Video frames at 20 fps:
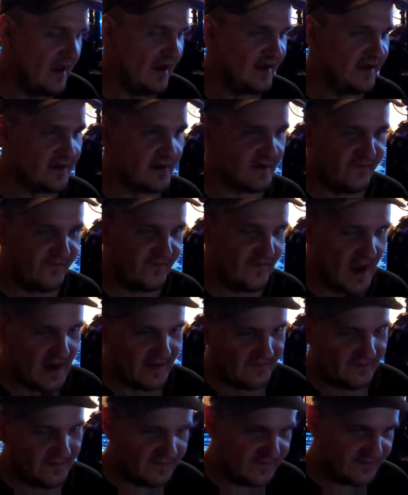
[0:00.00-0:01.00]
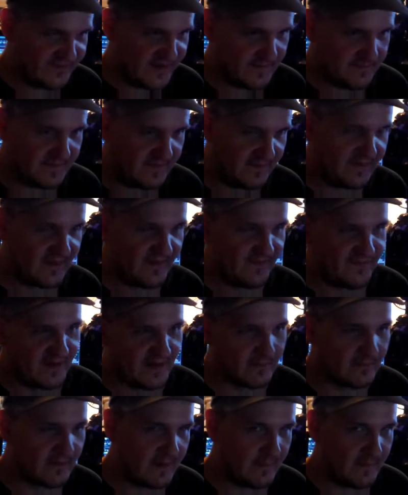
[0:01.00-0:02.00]
you're sexist if you
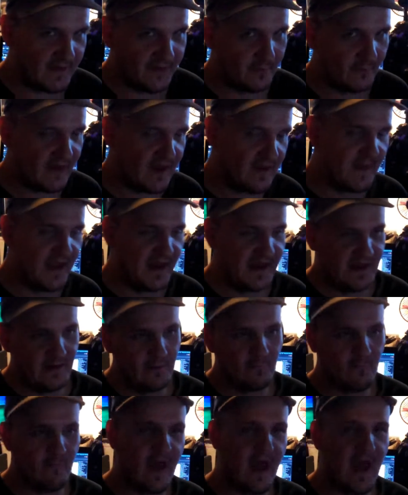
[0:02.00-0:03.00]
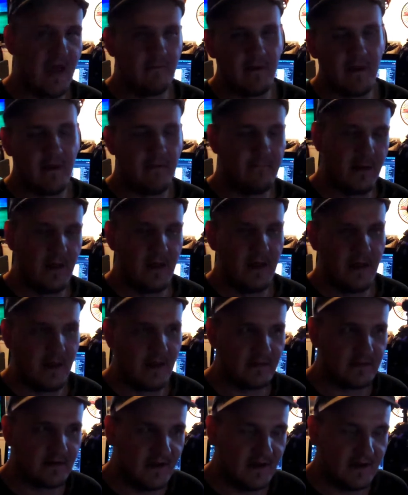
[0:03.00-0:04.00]
disagree with women and wah wah wah.